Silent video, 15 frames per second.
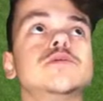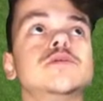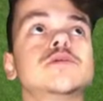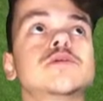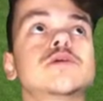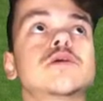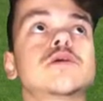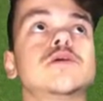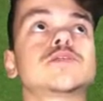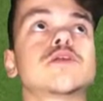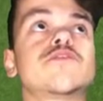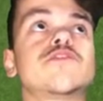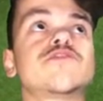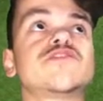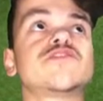Oh, it's like
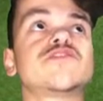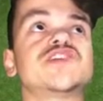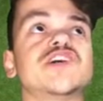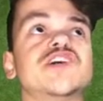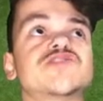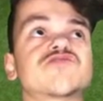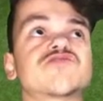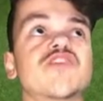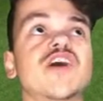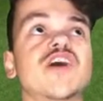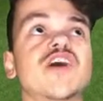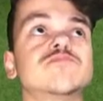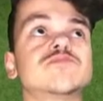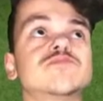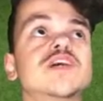50 Shades of Grey
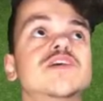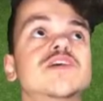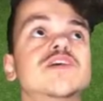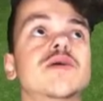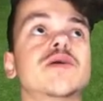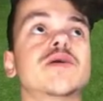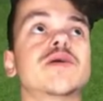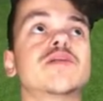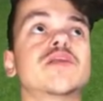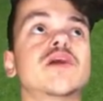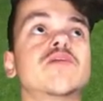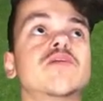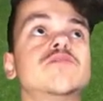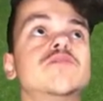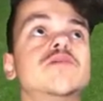I'm saying about now.
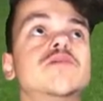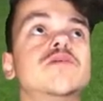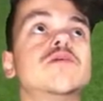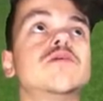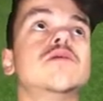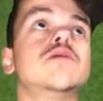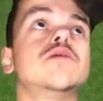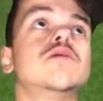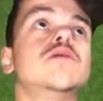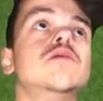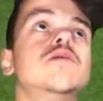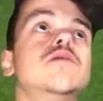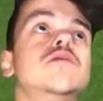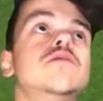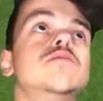
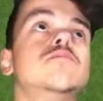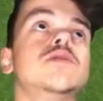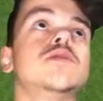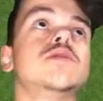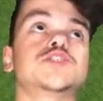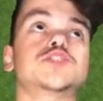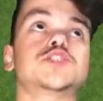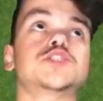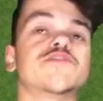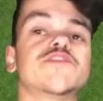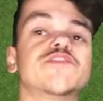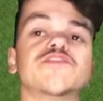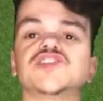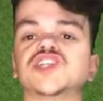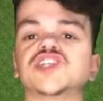But literally
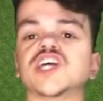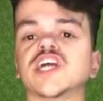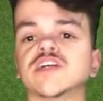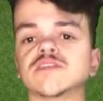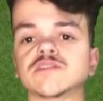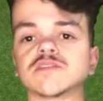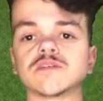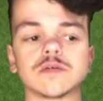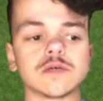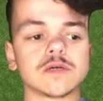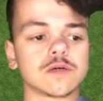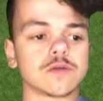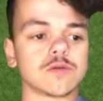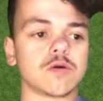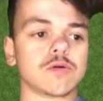50 Shades,
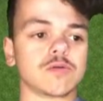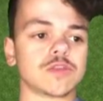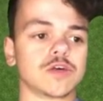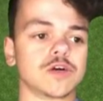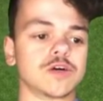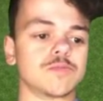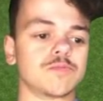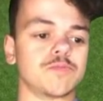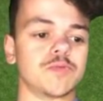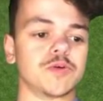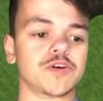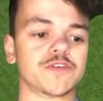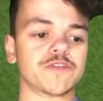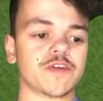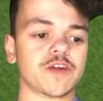not the
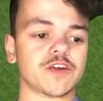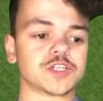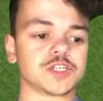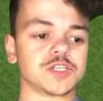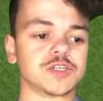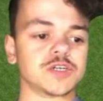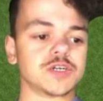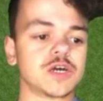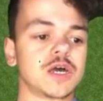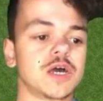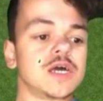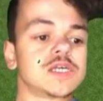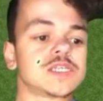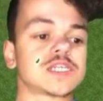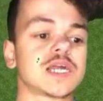book version.
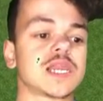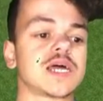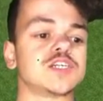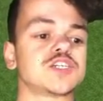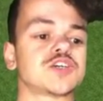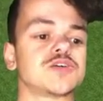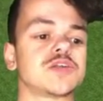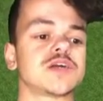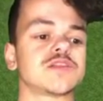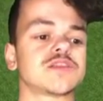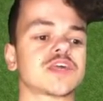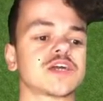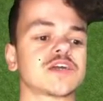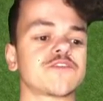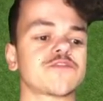See you later, Julian.
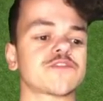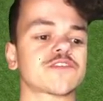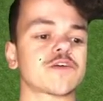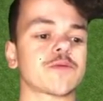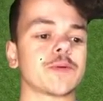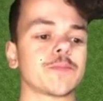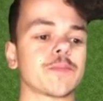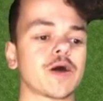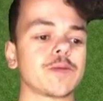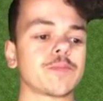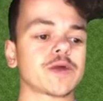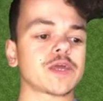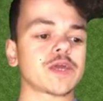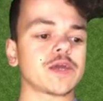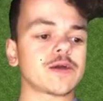Thank you for stopping by,
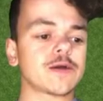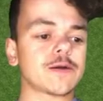buddy.